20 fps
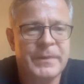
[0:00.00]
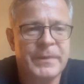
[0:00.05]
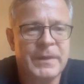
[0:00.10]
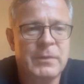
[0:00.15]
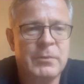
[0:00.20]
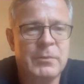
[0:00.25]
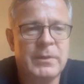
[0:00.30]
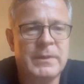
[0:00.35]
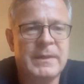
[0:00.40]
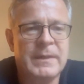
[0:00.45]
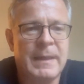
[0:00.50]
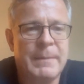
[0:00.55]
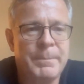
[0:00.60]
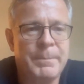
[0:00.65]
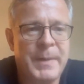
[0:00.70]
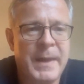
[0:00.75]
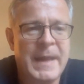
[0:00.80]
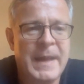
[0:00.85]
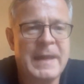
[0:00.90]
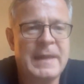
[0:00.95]
You would
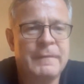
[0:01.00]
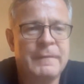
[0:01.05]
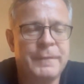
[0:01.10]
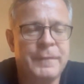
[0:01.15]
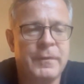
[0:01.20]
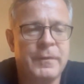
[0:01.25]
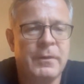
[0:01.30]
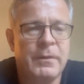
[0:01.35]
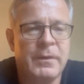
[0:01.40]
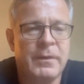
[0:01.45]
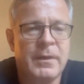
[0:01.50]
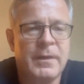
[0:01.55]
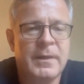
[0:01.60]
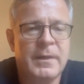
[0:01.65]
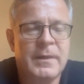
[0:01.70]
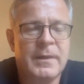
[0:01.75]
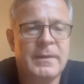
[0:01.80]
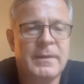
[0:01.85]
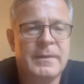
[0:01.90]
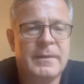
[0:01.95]
campaign for
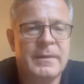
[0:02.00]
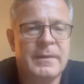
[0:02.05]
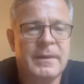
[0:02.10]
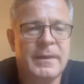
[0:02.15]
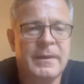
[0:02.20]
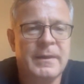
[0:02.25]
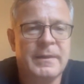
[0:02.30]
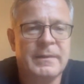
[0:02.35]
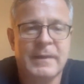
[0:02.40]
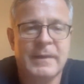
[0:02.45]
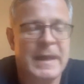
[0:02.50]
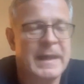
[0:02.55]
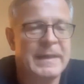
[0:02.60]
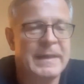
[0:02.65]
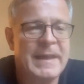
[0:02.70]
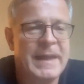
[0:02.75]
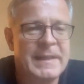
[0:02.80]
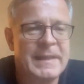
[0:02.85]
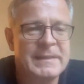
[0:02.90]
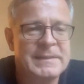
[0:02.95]

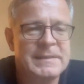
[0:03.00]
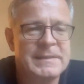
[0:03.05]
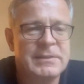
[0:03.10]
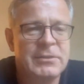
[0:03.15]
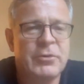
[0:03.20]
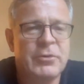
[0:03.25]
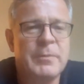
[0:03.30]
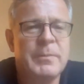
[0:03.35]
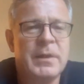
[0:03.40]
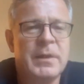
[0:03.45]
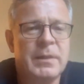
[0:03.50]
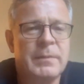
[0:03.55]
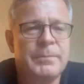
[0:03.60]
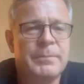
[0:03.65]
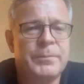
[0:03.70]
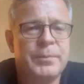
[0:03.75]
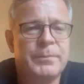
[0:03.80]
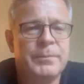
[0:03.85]
against criminal